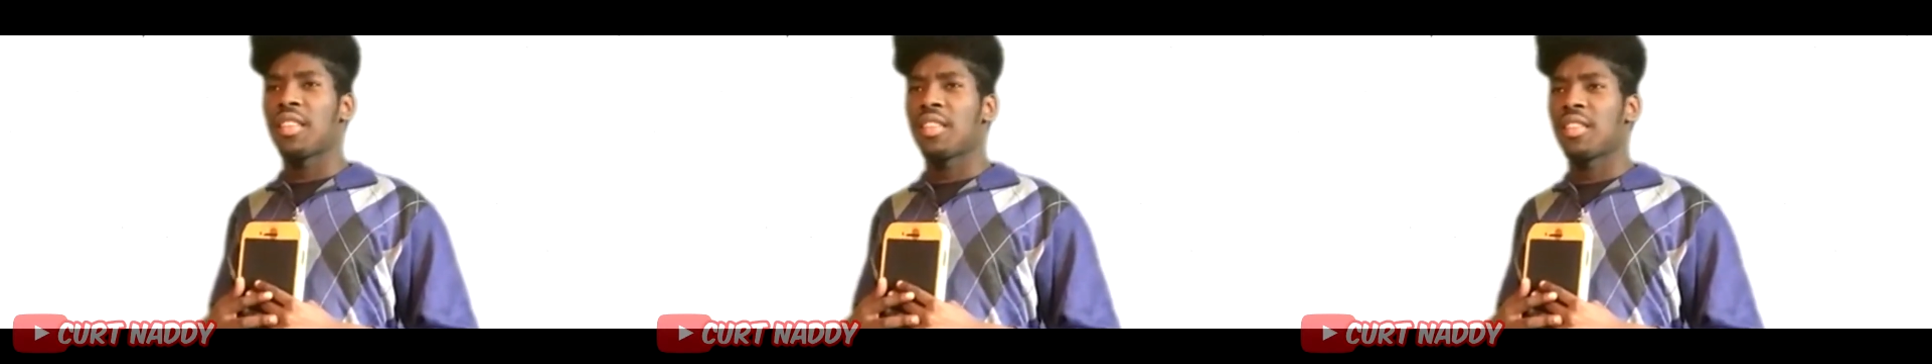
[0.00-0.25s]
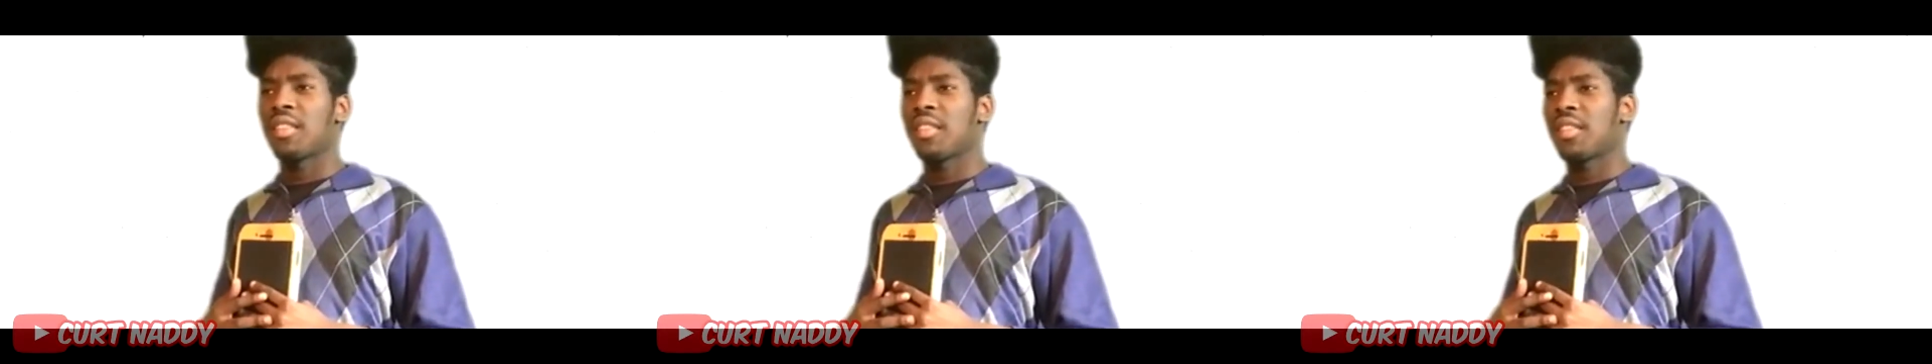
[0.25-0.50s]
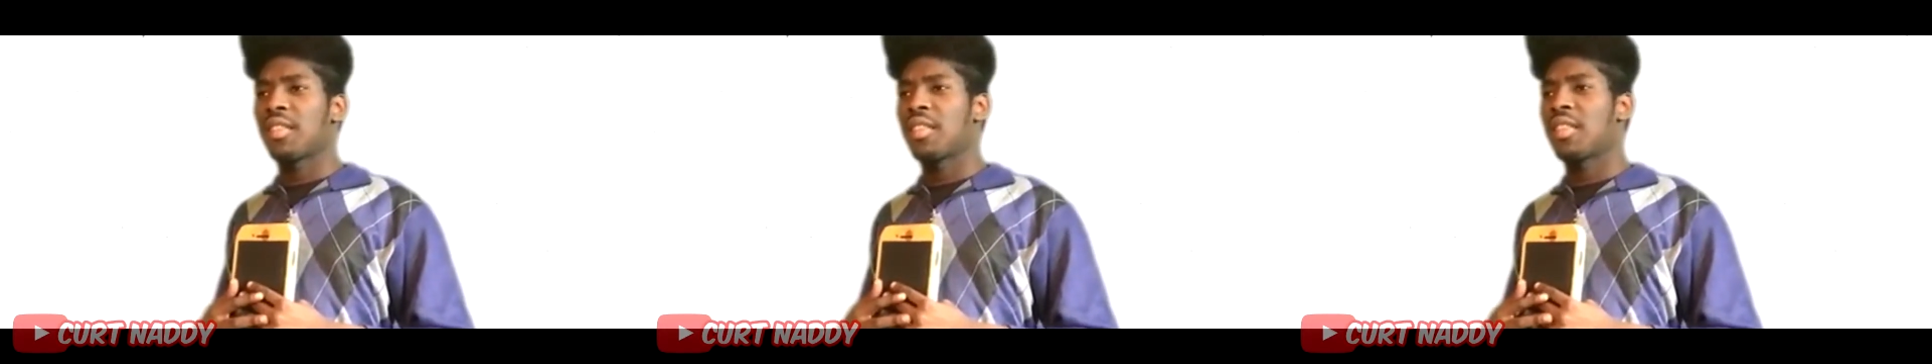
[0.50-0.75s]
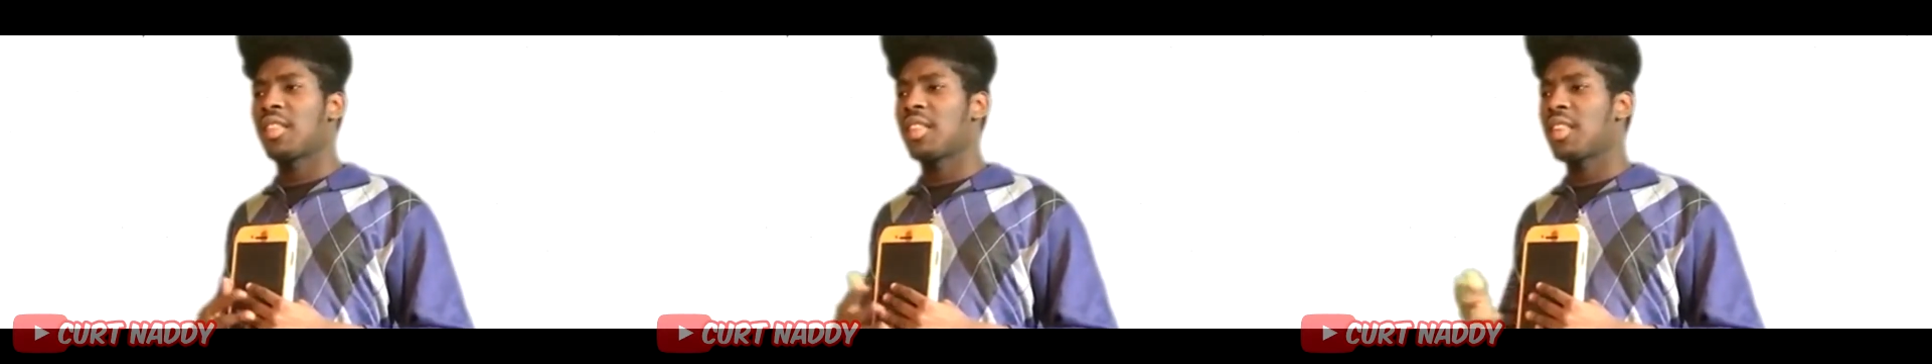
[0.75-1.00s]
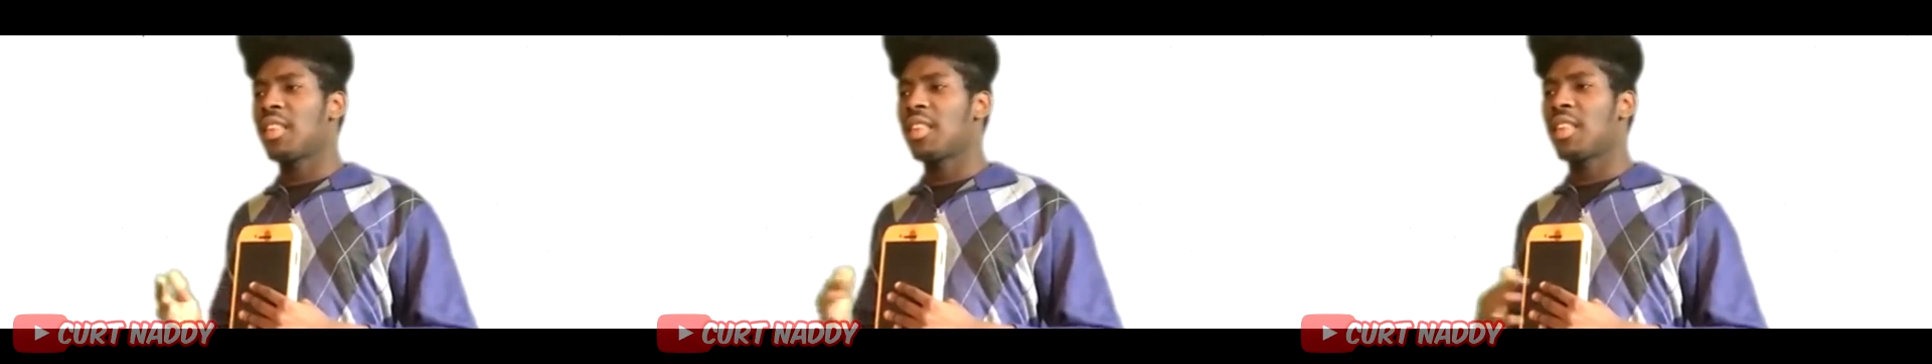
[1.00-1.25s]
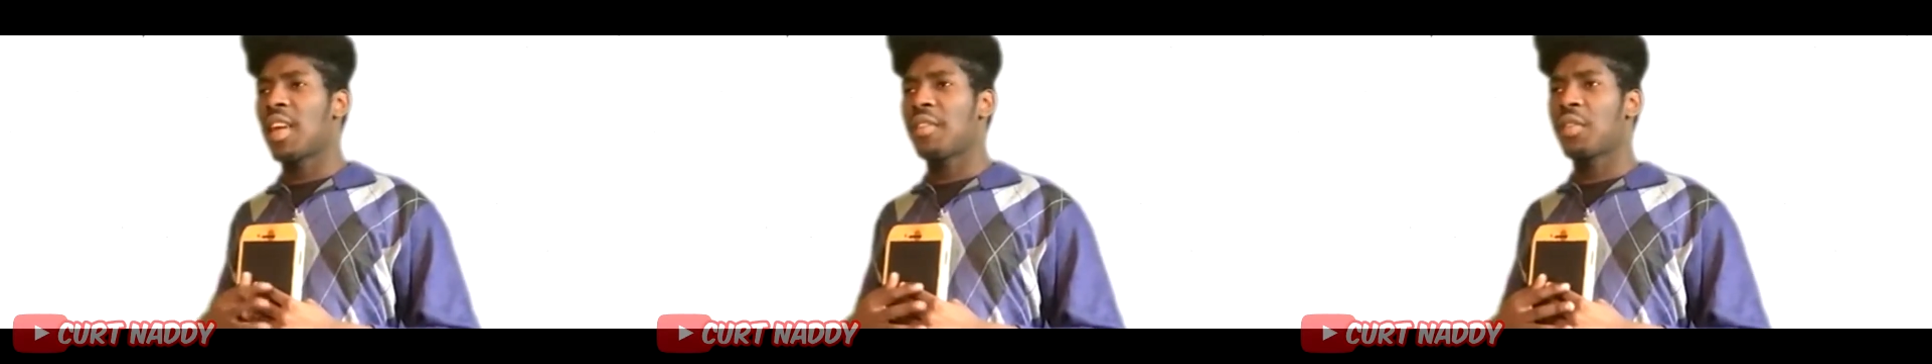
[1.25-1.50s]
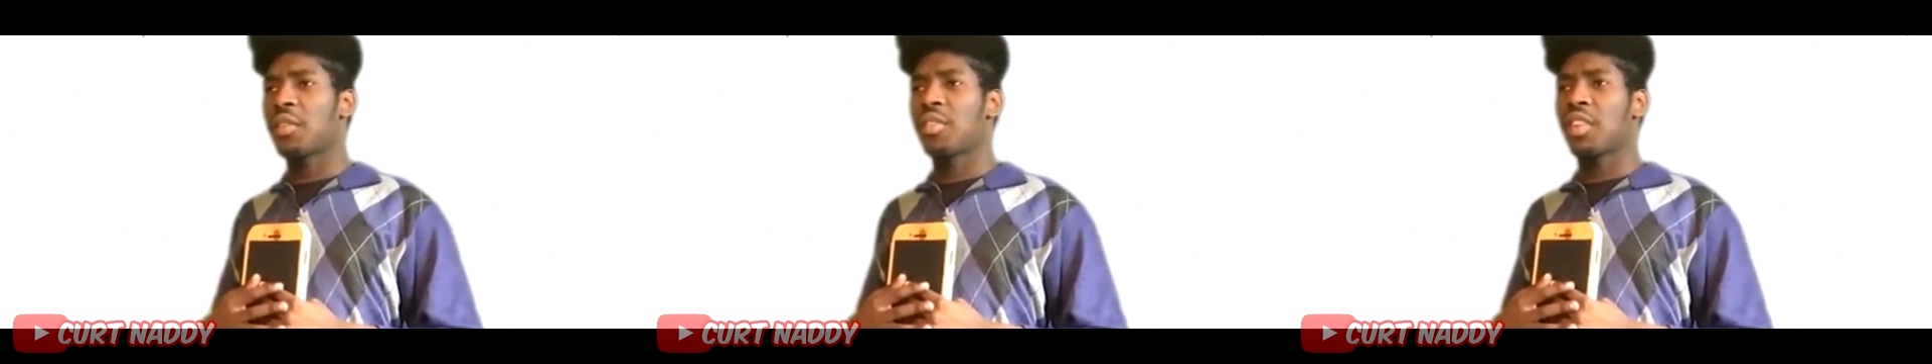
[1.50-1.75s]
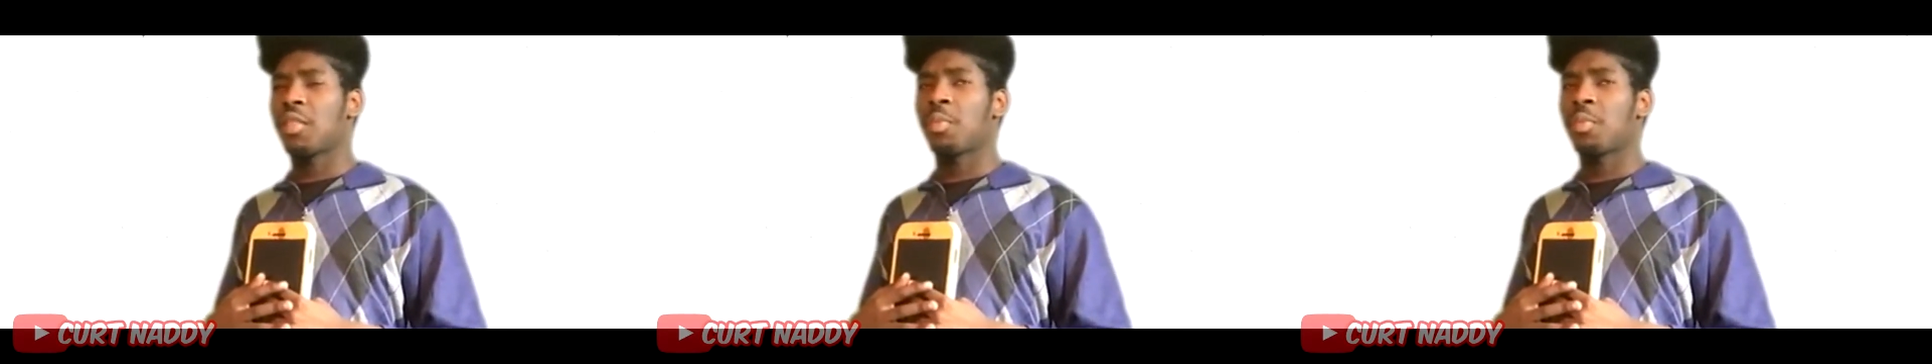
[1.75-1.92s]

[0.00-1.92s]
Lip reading: an iPhone 6